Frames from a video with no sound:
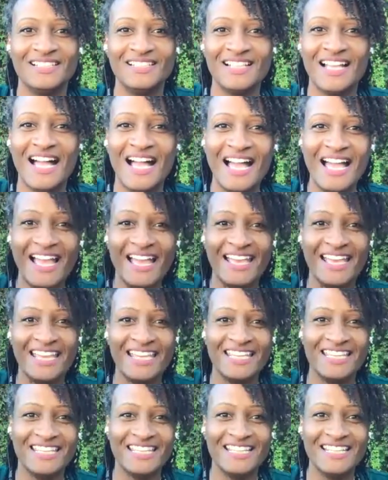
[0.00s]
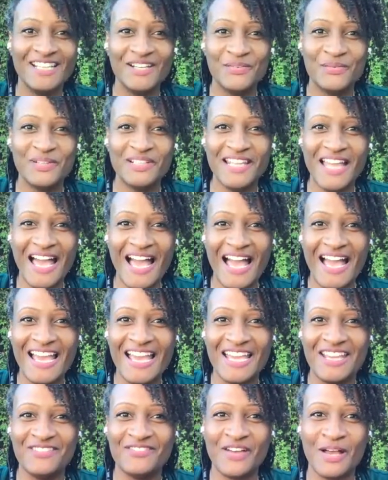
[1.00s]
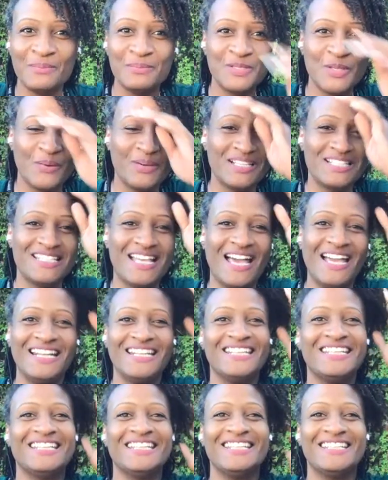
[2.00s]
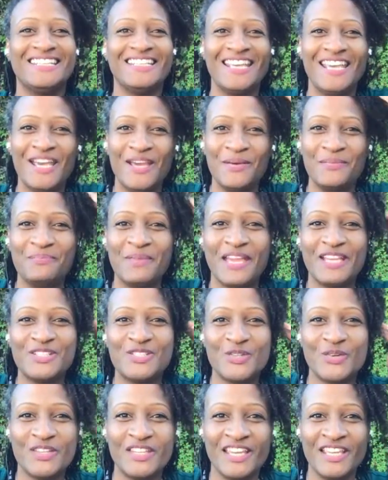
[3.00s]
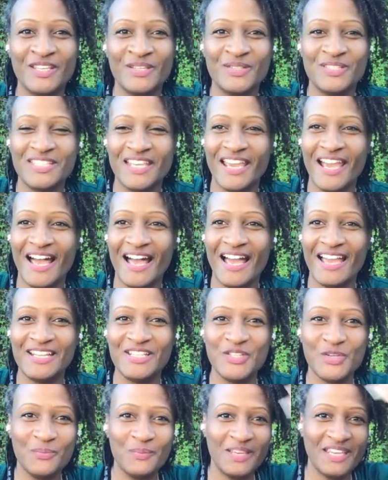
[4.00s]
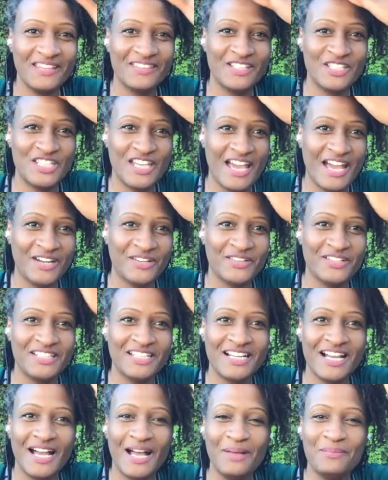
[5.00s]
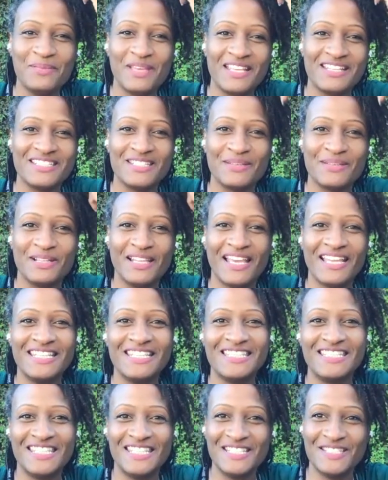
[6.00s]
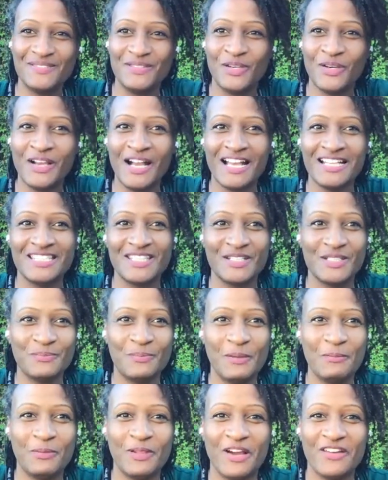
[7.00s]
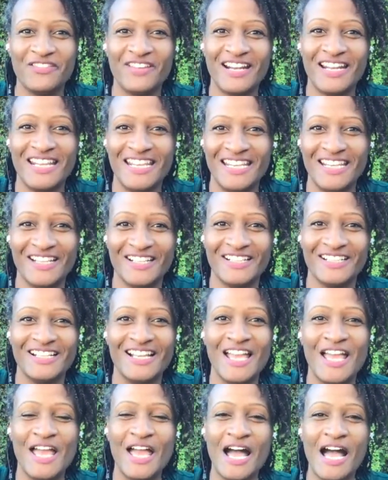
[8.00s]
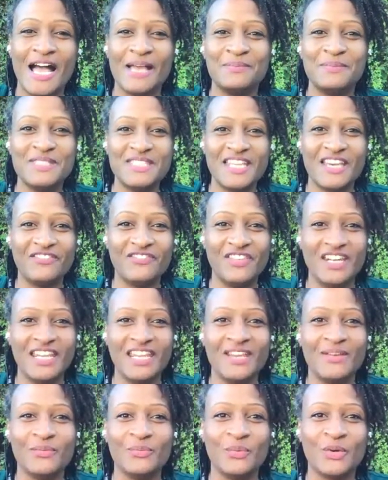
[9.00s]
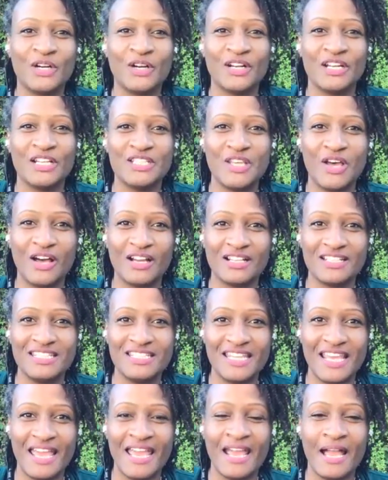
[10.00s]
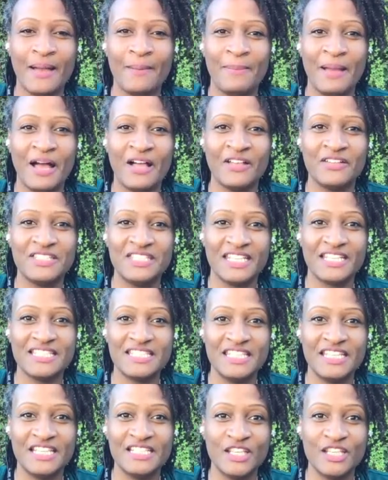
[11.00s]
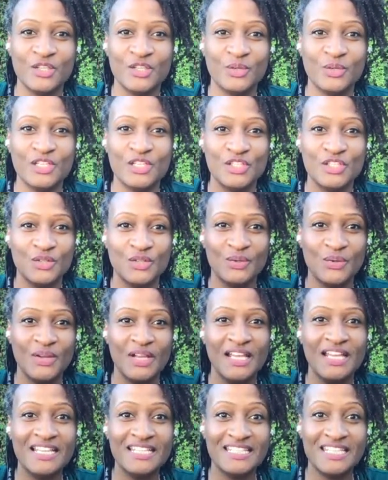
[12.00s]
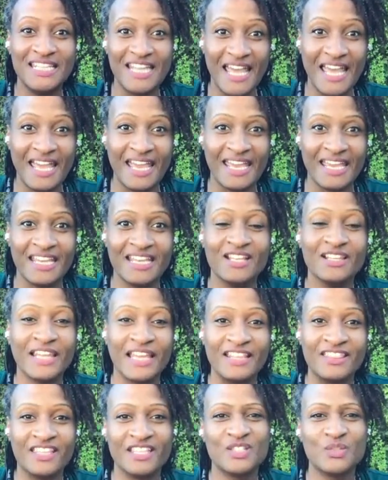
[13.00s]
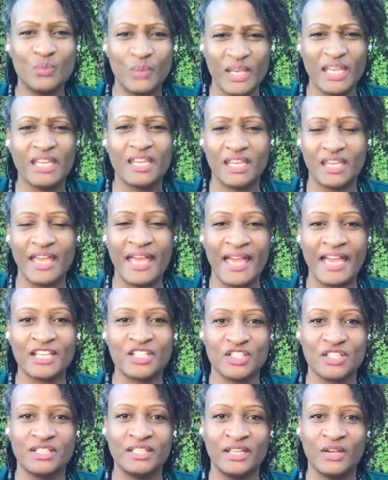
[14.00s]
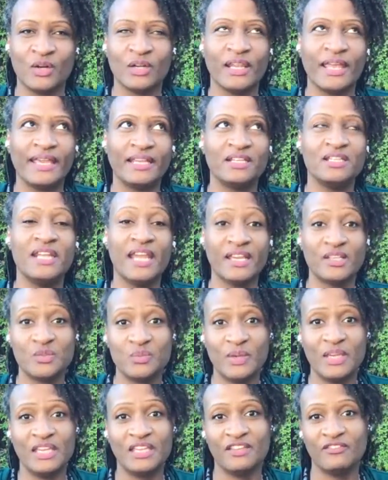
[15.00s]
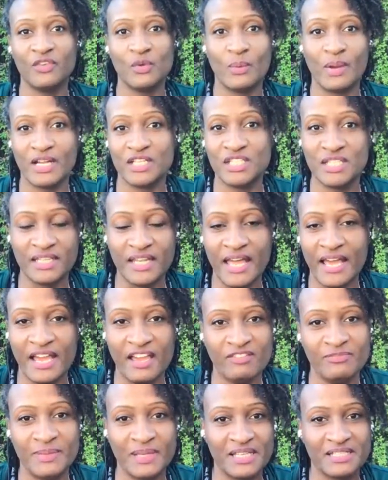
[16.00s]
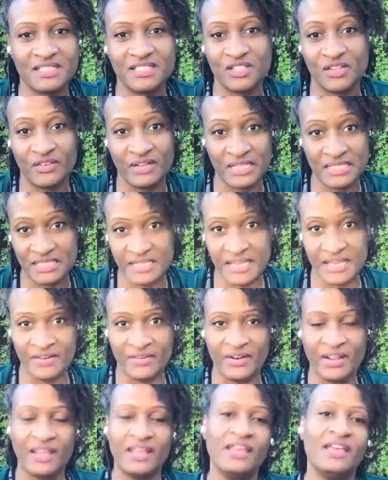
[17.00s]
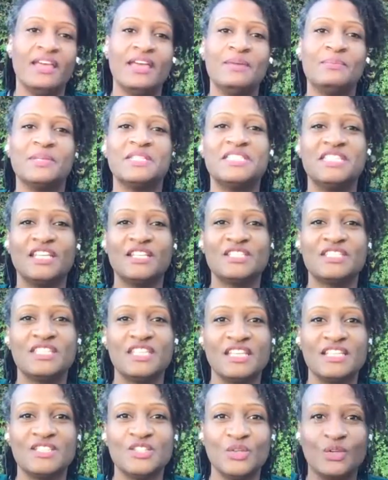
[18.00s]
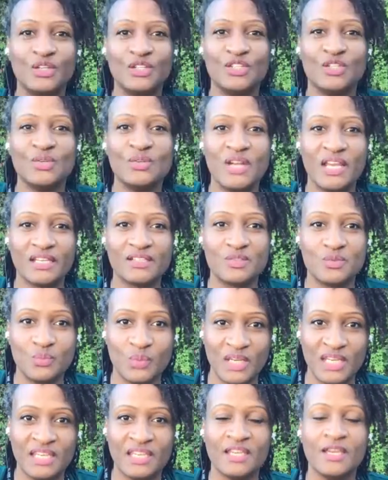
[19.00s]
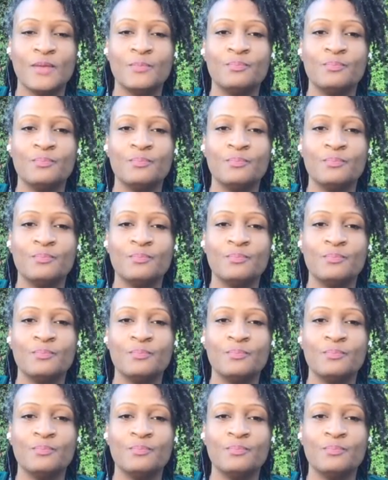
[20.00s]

Hi, we're live. I'm so excited. Make sure that you say hi to me in the chat or in the comments. I'm glad to see you guys. There's people already here. I'm Stephanie. We're going to talk today about 6 things that you can do today, like this week, actually, or like next week if you're watching live because it's already Saturday. But 6 things you can do next week